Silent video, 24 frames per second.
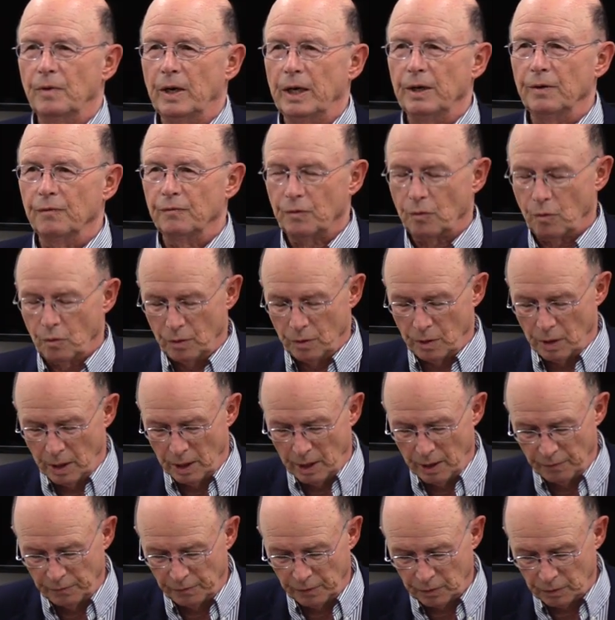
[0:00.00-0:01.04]
reign of to
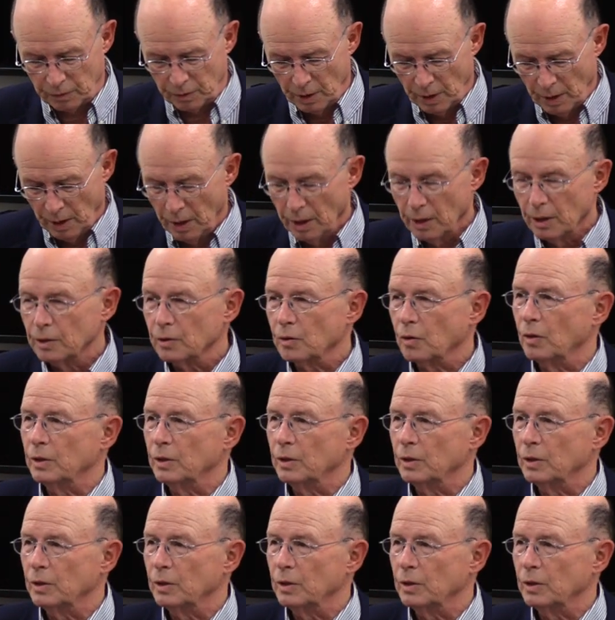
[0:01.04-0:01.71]
uh,